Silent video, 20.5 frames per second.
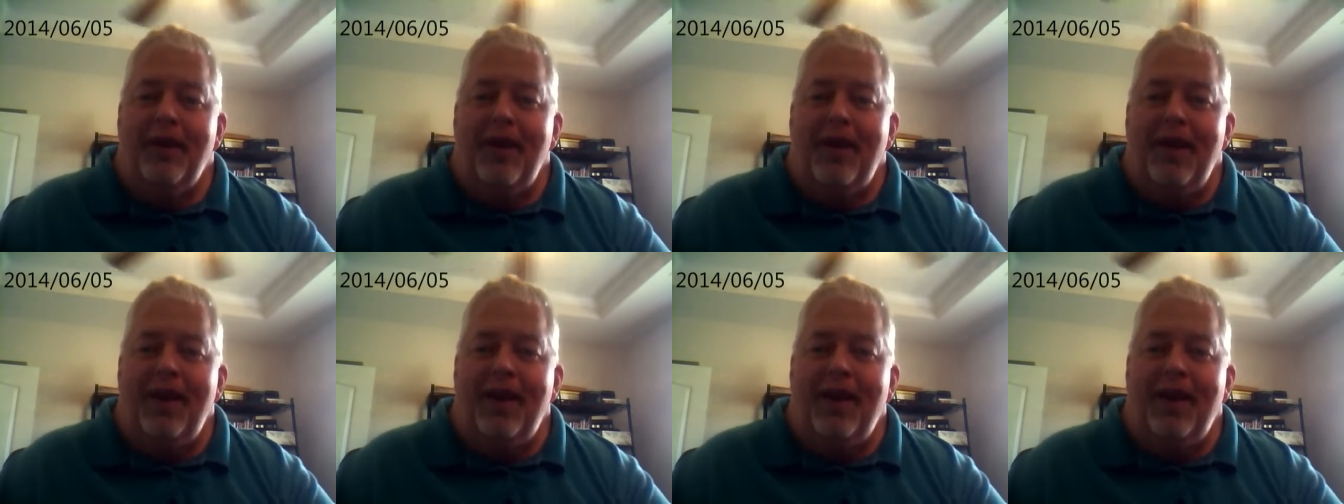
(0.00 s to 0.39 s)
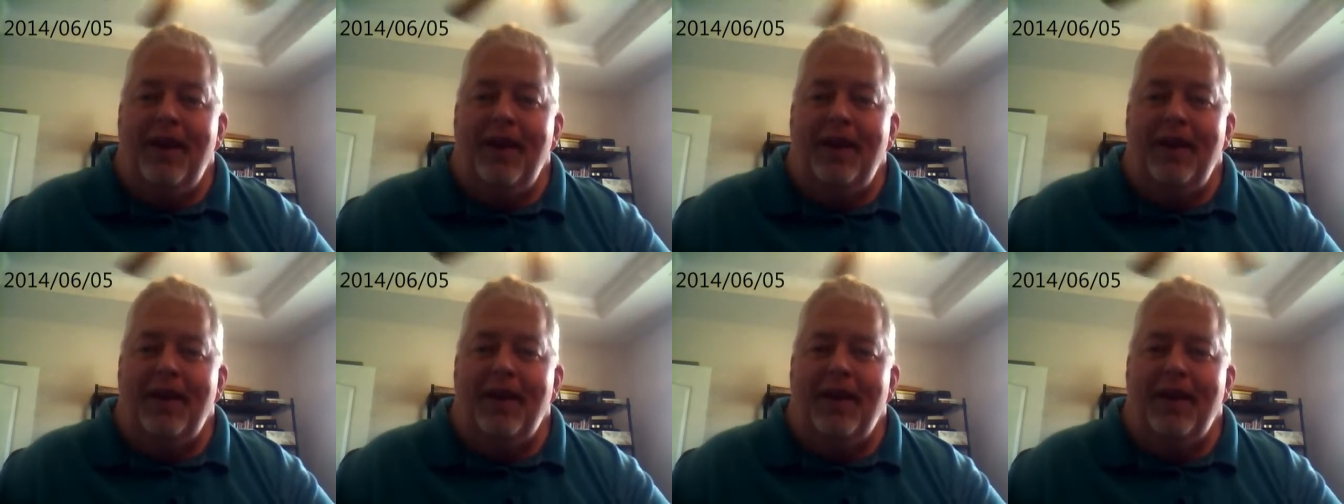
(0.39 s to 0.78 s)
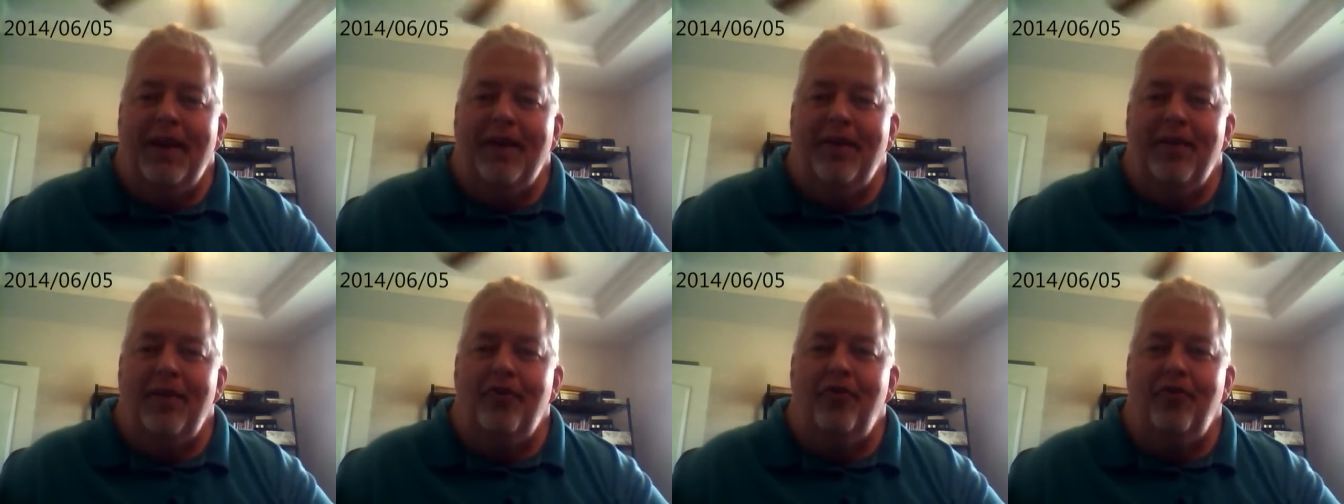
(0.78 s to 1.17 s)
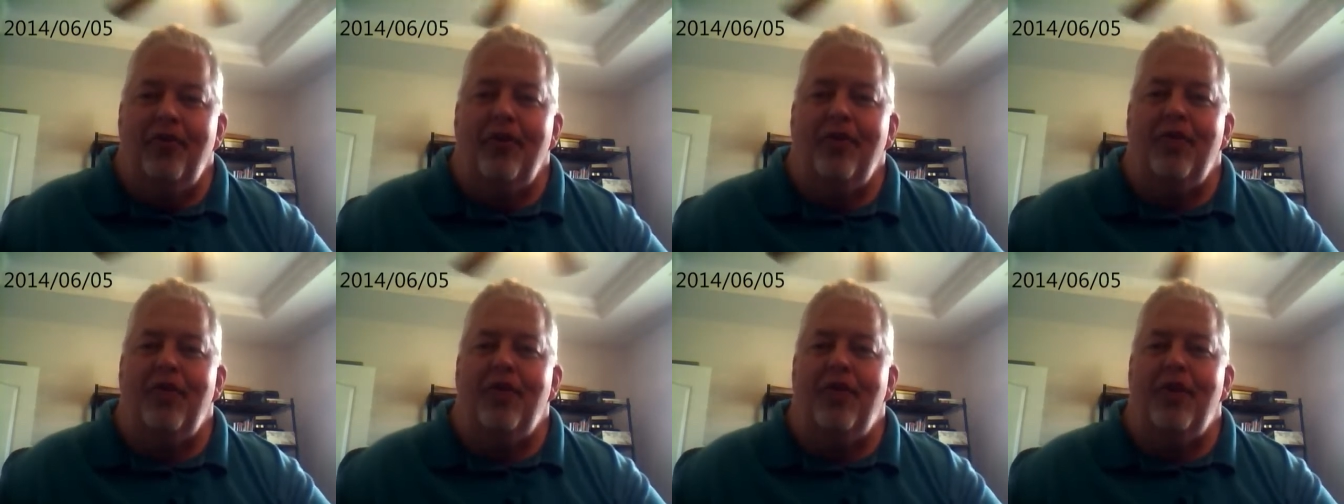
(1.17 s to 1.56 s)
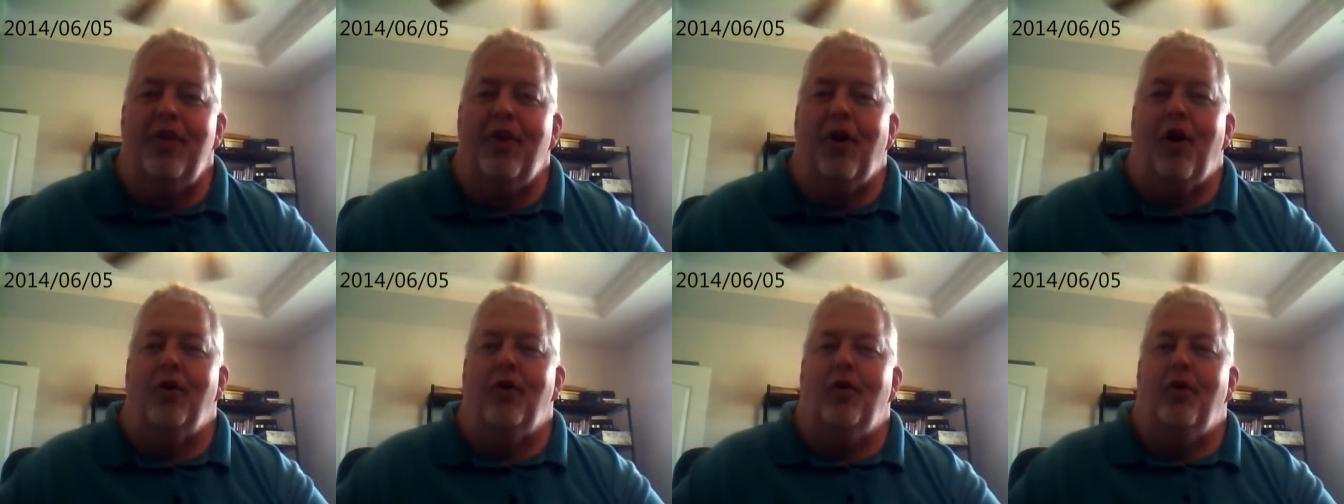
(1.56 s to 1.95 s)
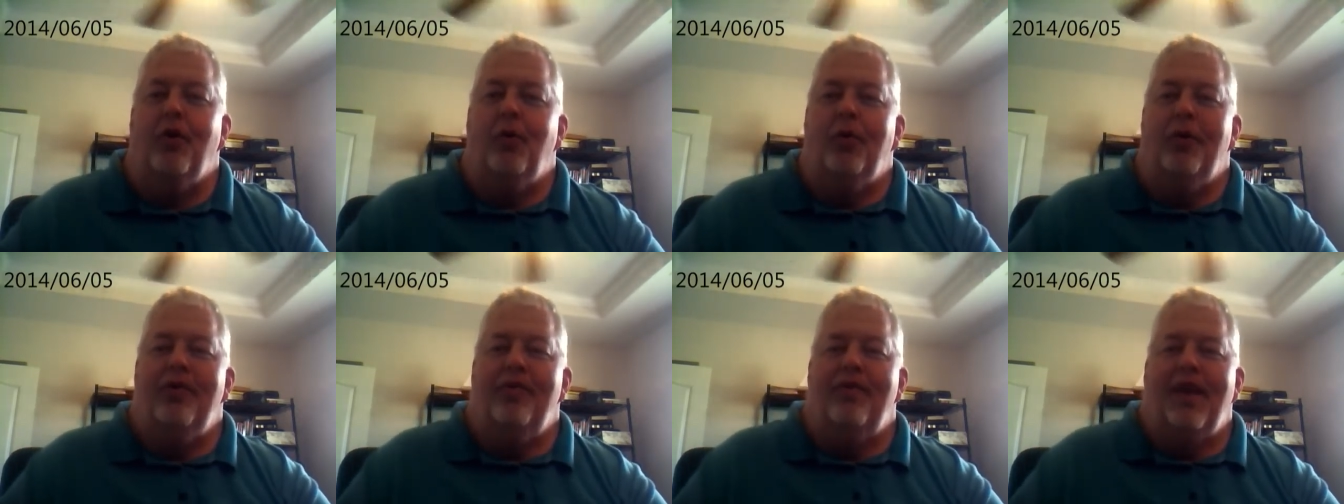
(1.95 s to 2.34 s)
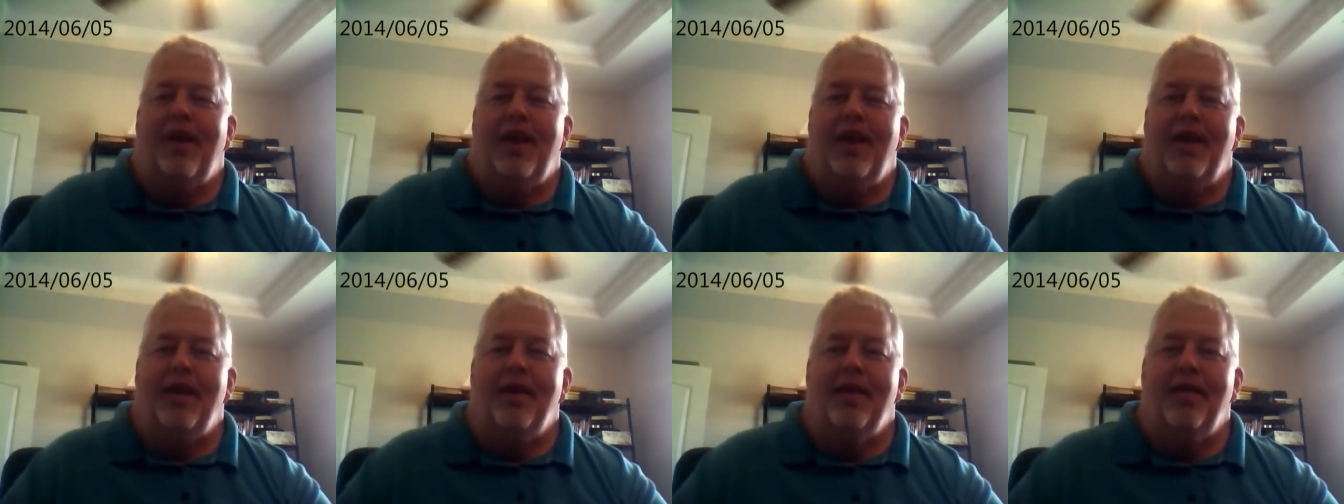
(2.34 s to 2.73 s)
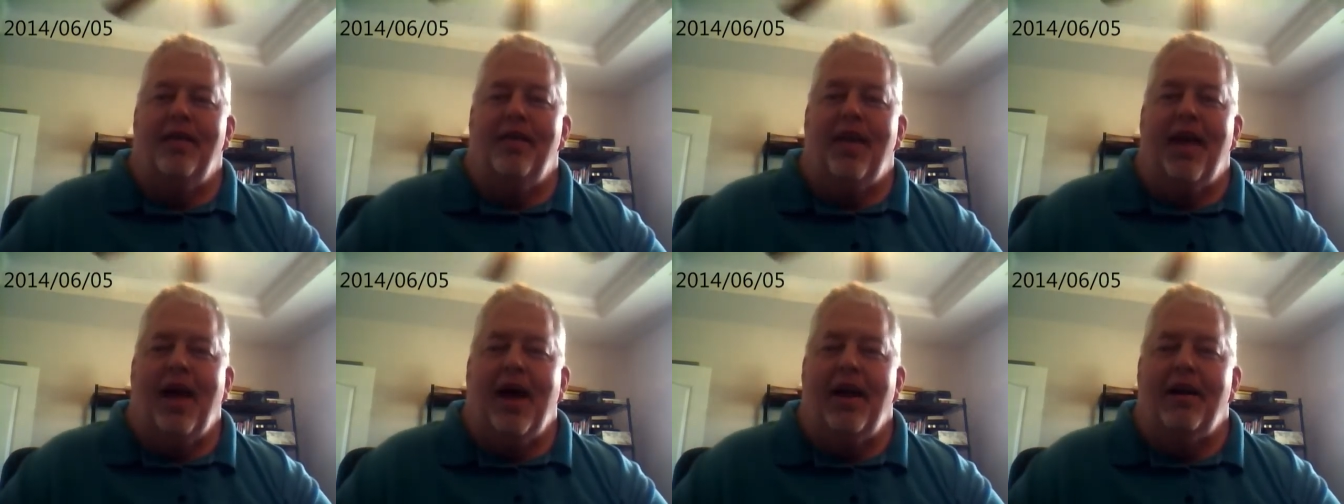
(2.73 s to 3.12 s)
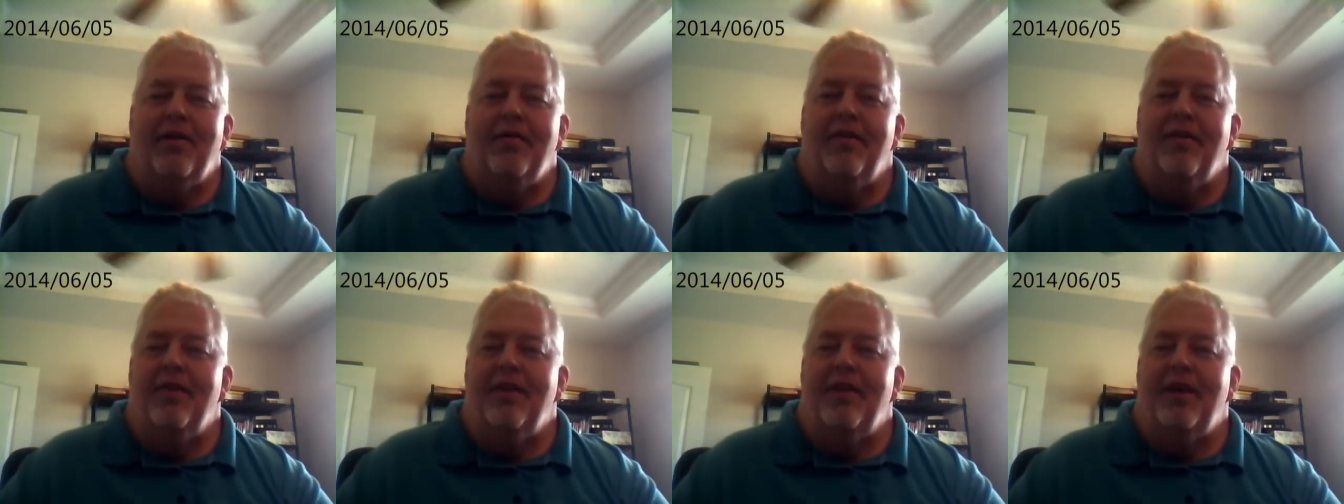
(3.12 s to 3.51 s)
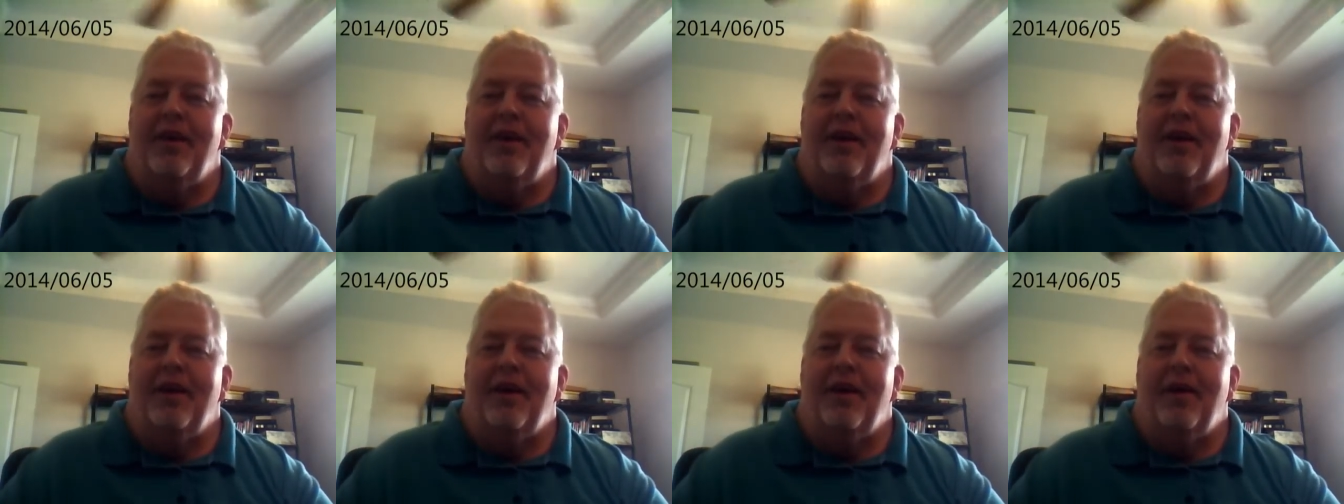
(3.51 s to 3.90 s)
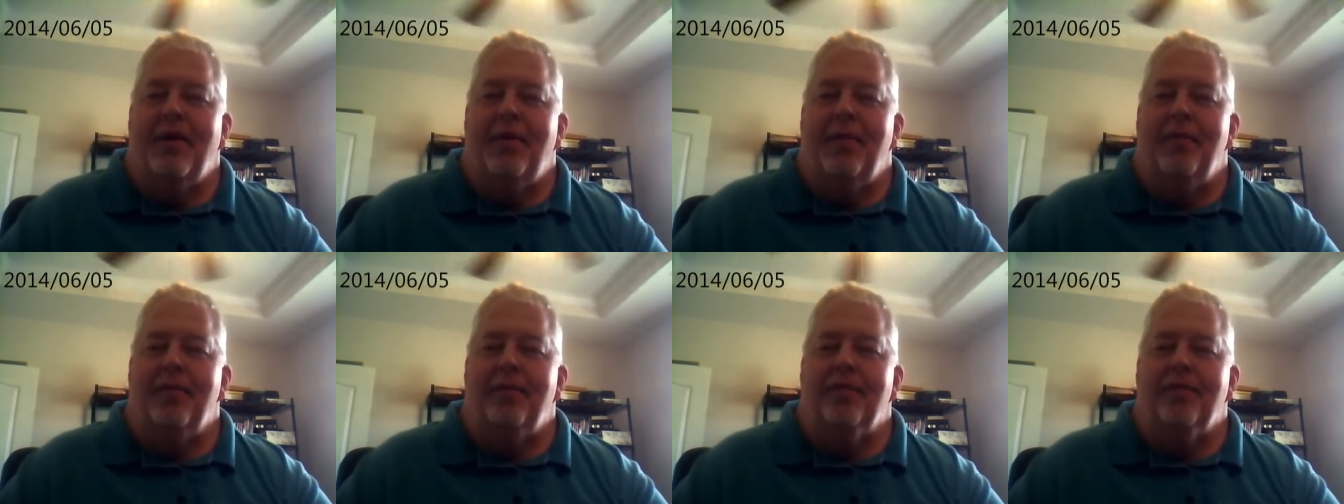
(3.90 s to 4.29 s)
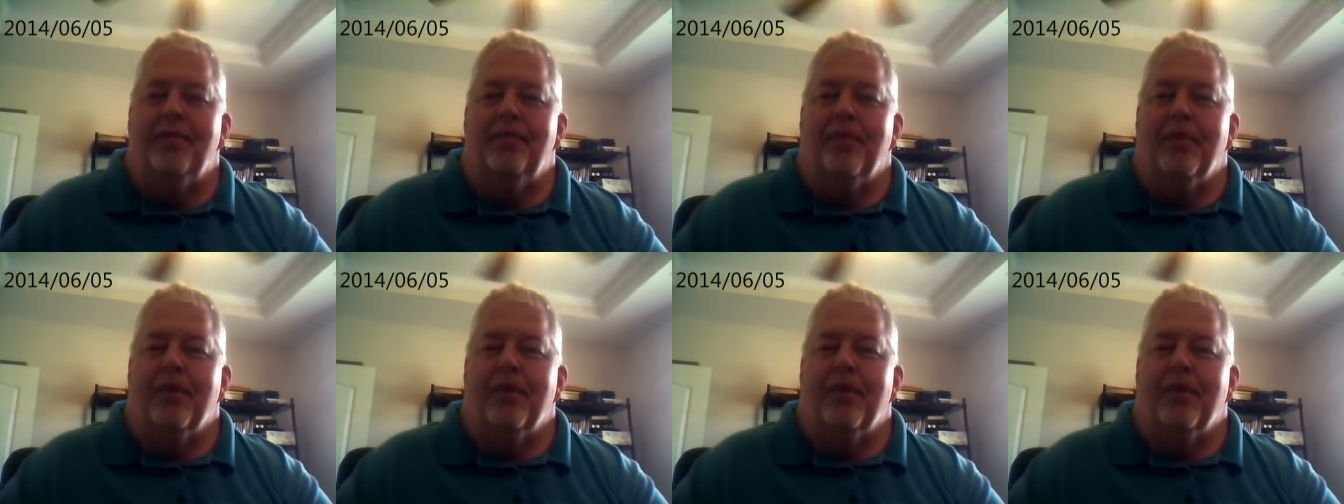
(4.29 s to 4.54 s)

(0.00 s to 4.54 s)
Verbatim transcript: And uh, the gist of the article was saying that um,